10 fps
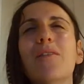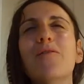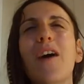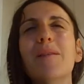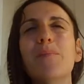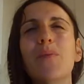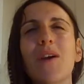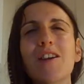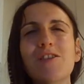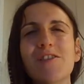
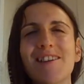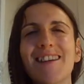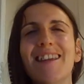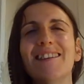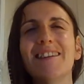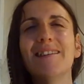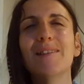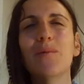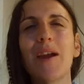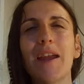vibration in this
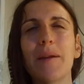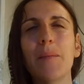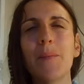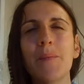way.